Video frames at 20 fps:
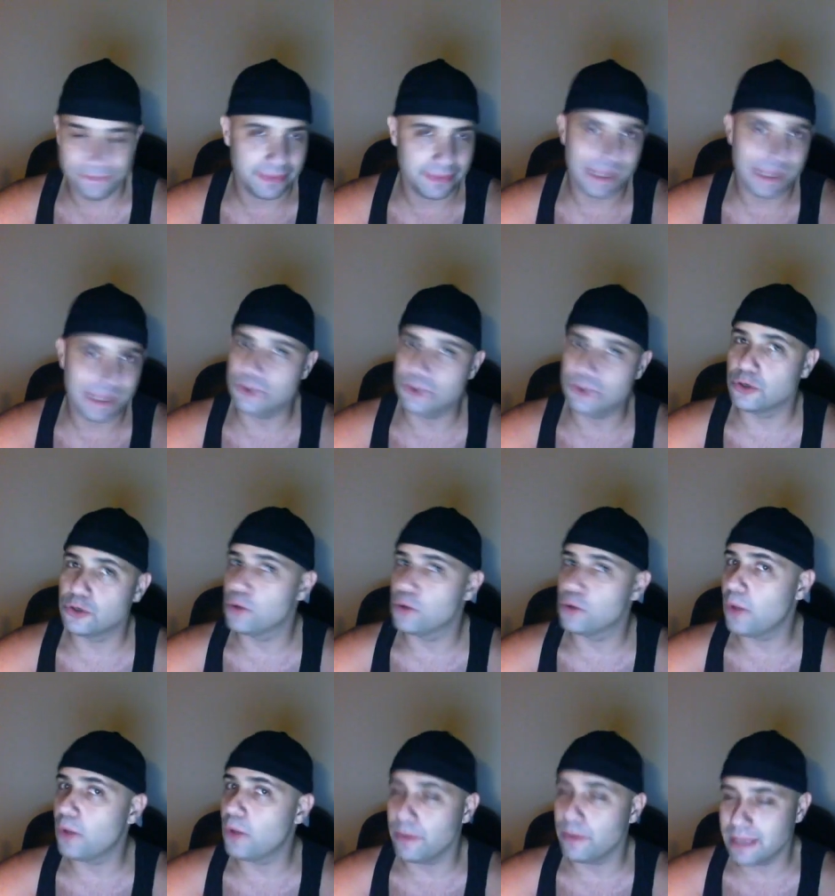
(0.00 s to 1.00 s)
Not sure
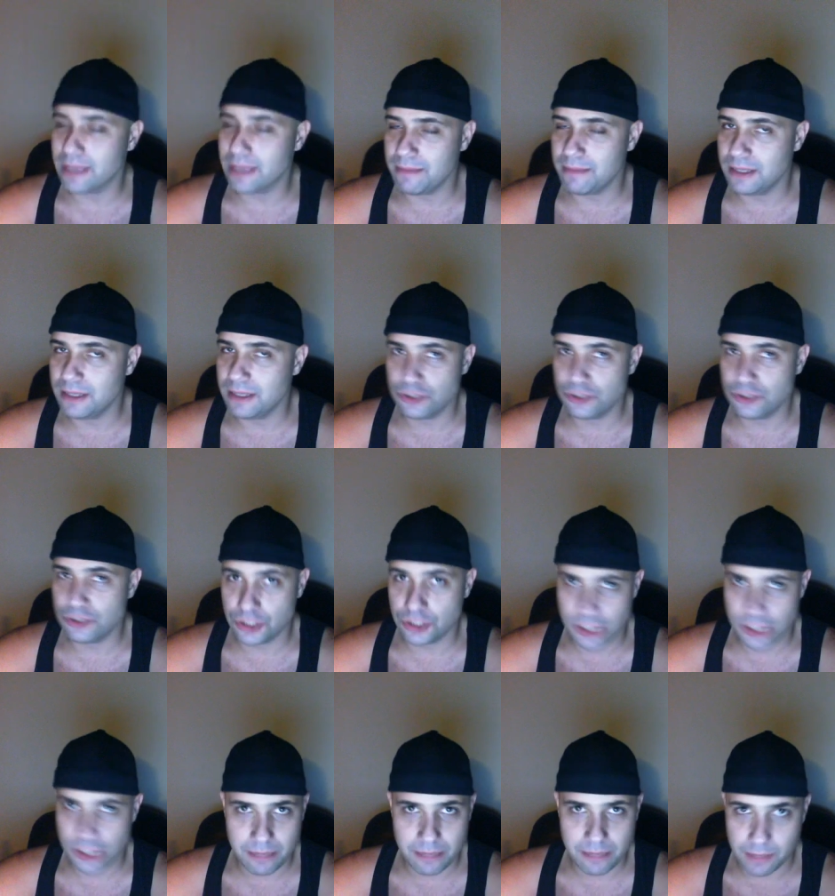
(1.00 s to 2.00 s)
quite what that means just
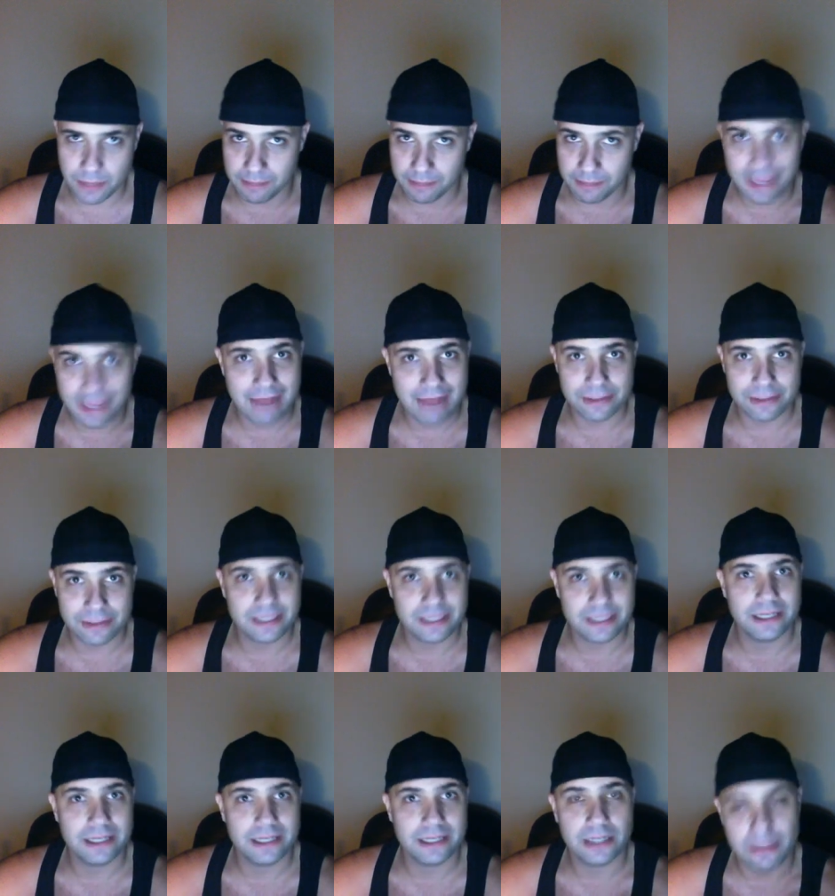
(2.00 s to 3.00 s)
yet, but I'm
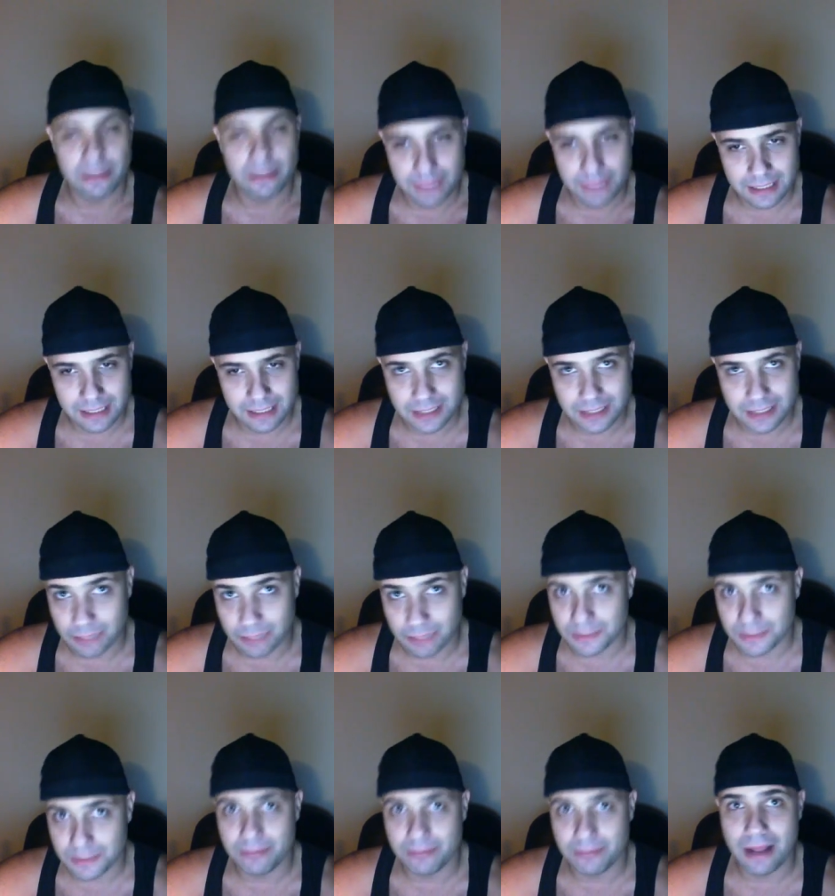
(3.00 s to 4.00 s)
guarantee it it means
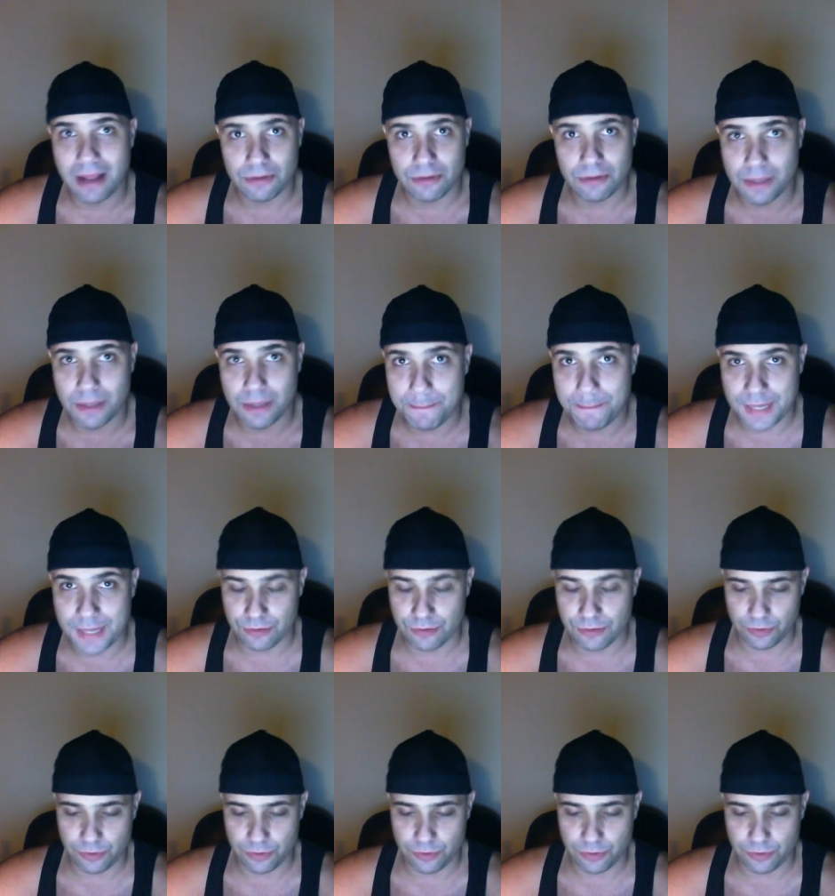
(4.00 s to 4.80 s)
something about Nibiru.